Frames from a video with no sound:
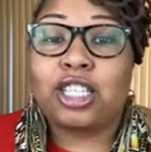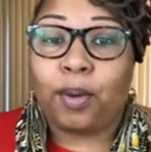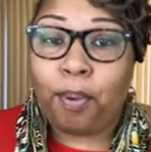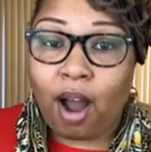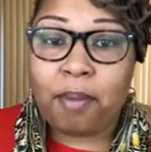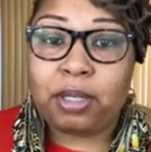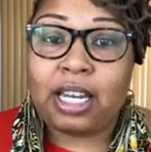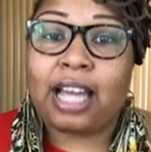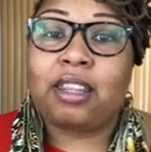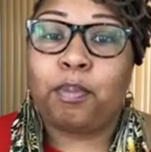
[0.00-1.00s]
So probably
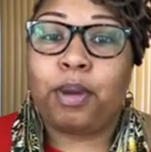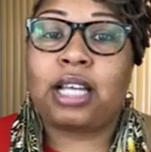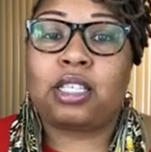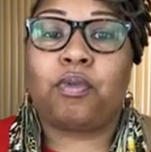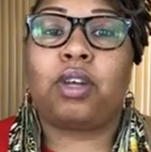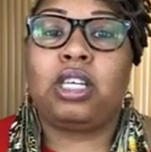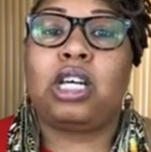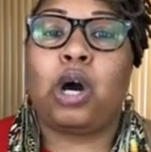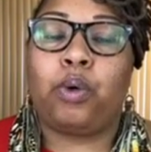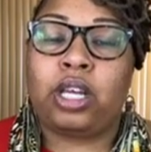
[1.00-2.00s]
not the best to really
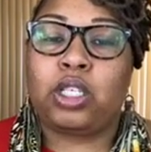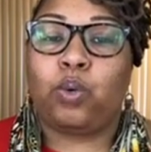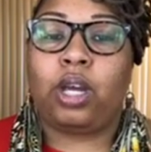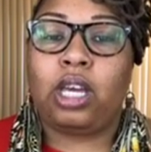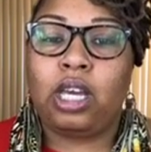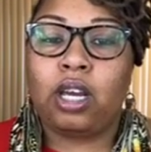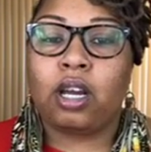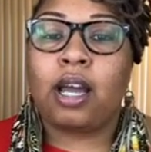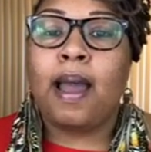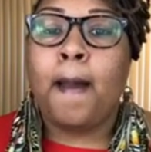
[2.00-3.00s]
go into it
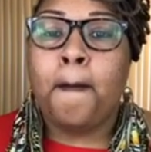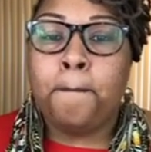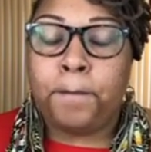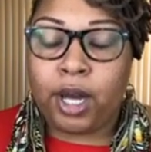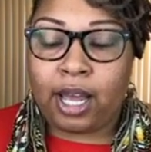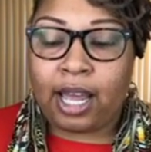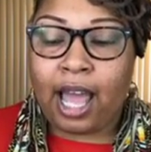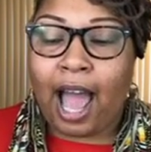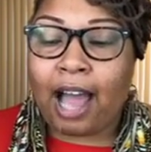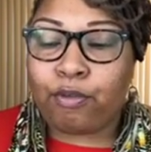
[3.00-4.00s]
here,
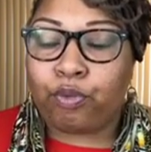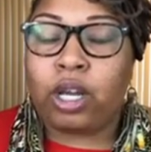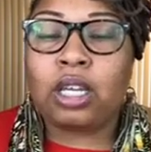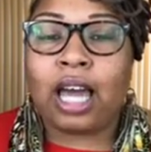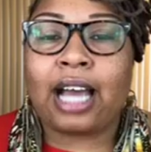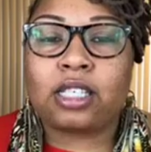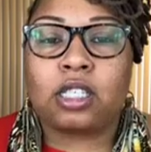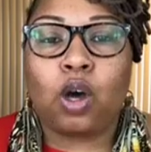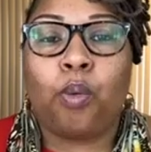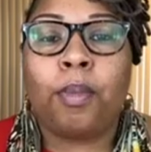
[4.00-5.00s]
but I realized
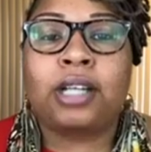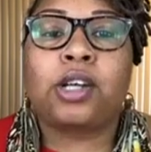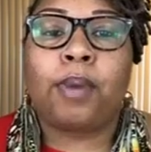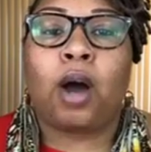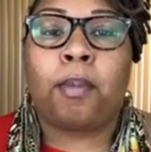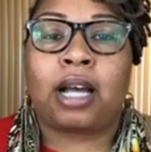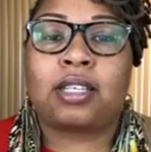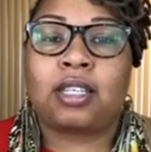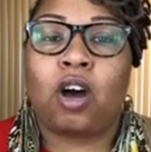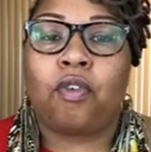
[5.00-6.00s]
so much about
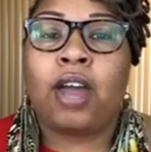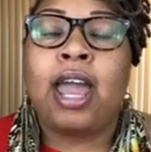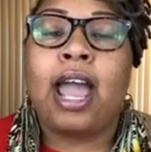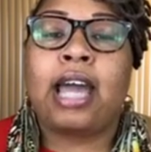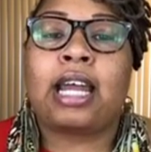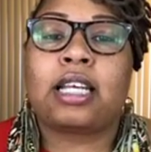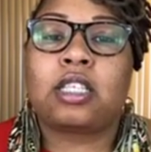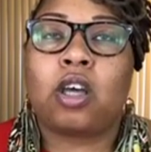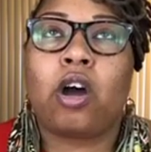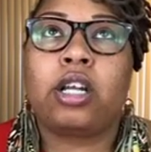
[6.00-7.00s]
myself, and I
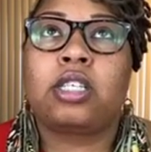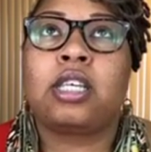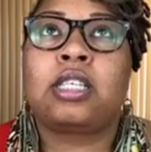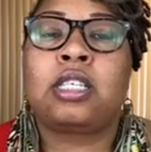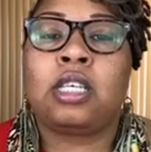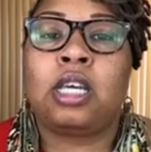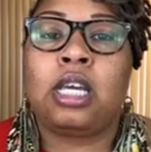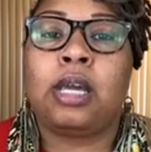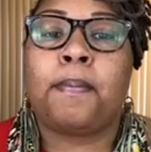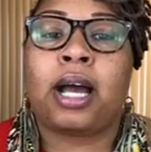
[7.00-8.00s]
started to
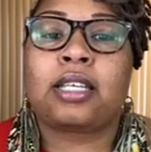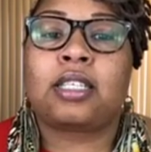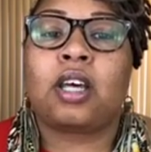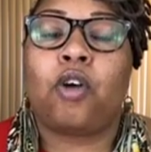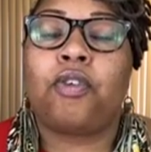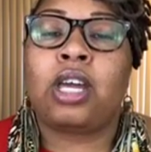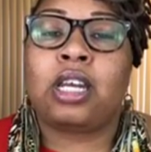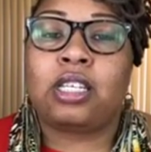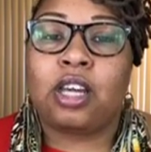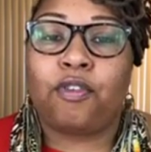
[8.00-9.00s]
see myself in
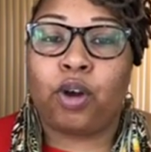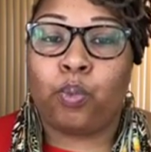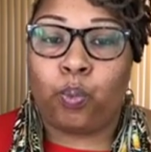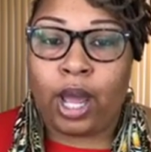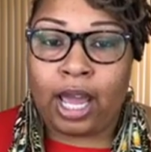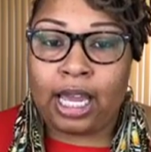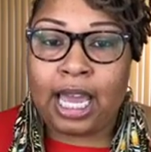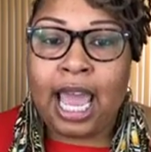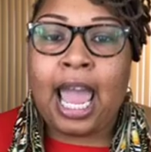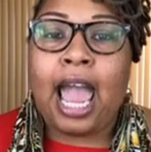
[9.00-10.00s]
a different
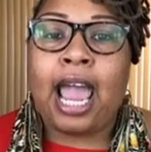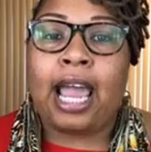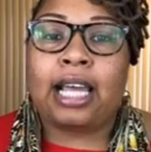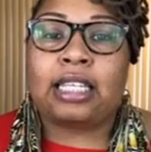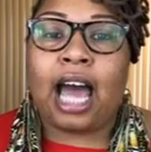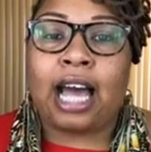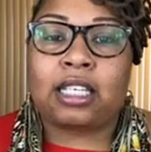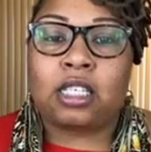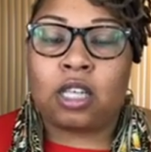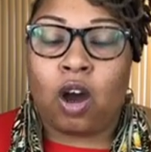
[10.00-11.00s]
way. And I
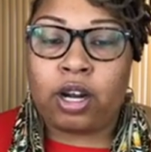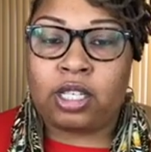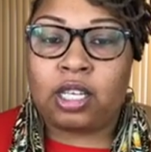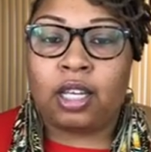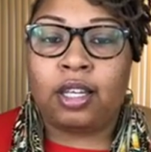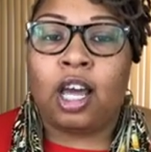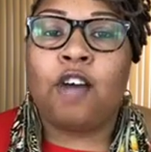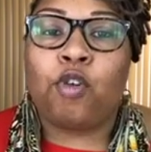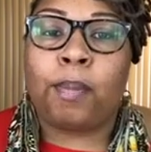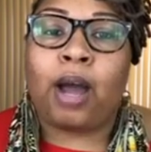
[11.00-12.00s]
started to
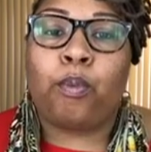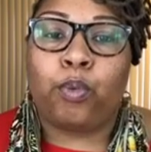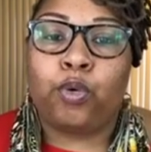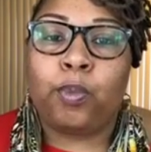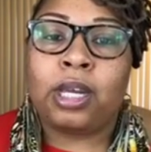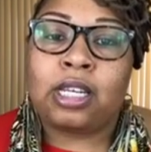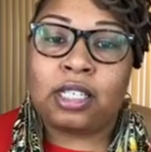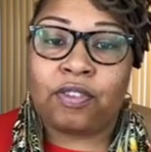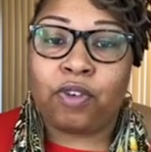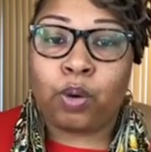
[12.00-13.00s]
love on my womb in a
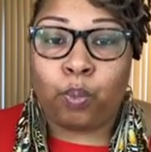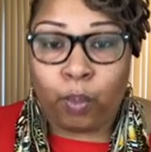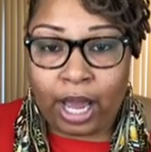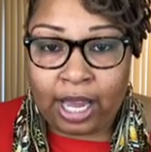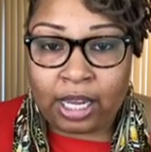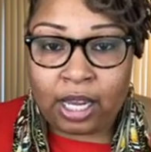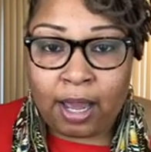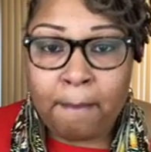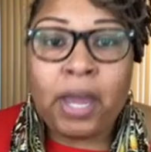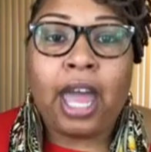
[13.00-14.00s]
different way.
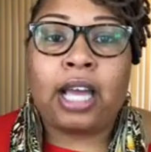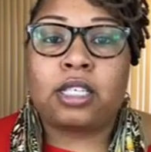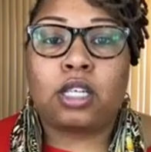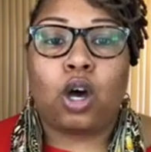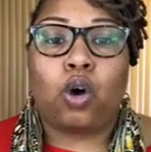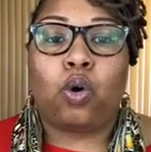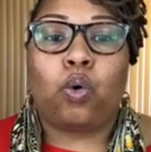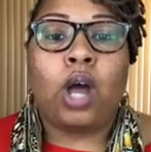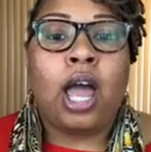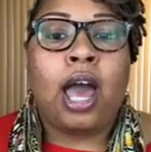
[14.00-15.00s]
And
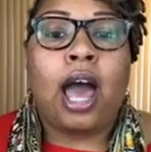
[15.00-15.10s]
so